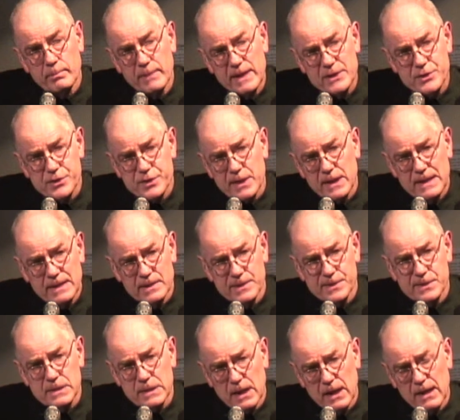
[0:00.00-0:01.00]
Major
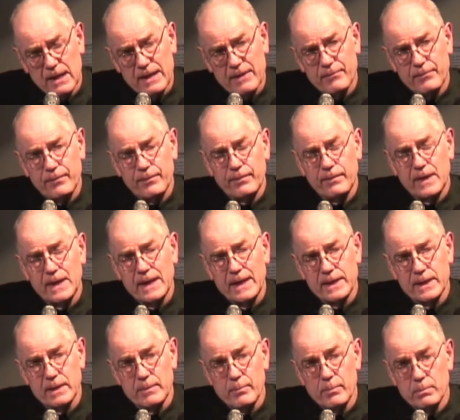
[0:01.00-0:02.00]
Taylor's life had
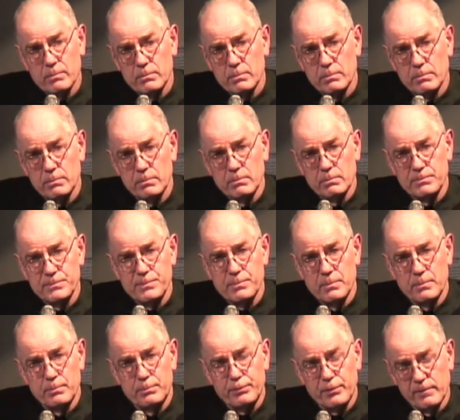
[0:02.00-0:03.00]
a
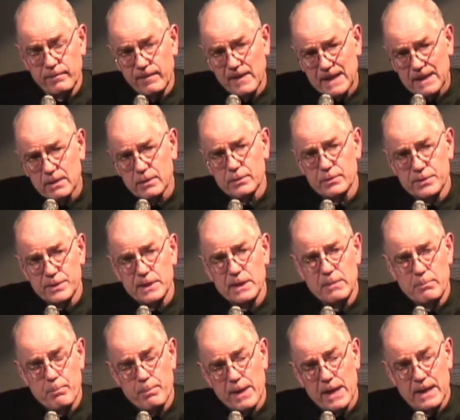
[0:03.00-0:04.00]
profound
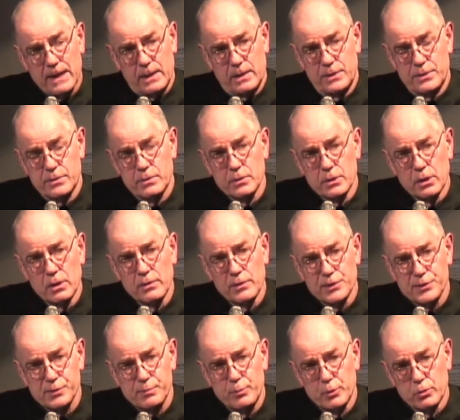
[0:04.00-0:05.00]
impact on the
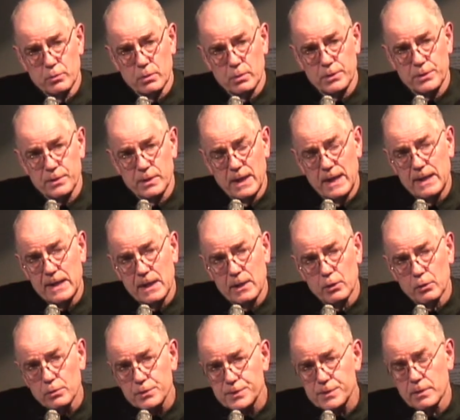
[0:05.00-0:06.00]
sport, and
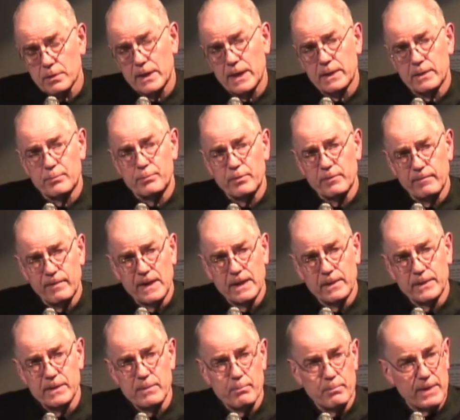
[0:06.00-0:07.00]
it also had a
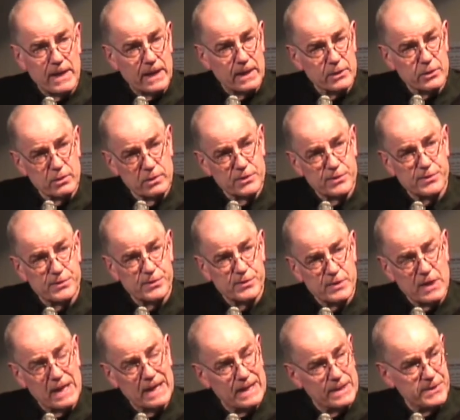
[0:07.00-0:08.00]
profound impact on
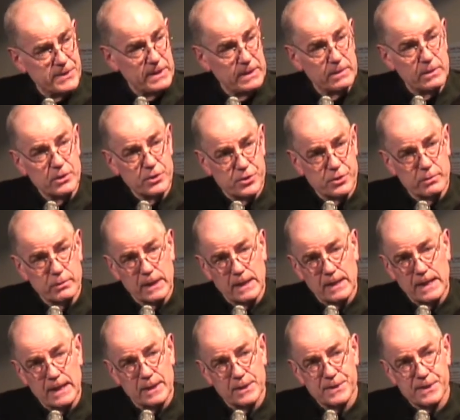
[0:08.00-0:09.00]
society during
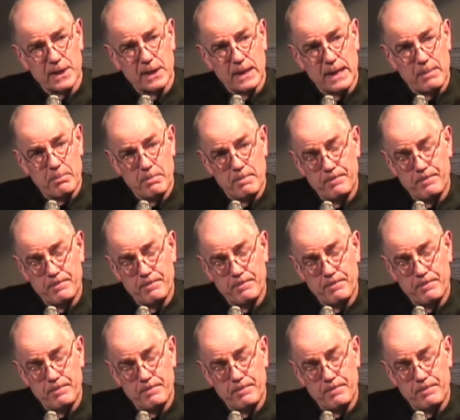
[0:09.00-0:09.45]
that time.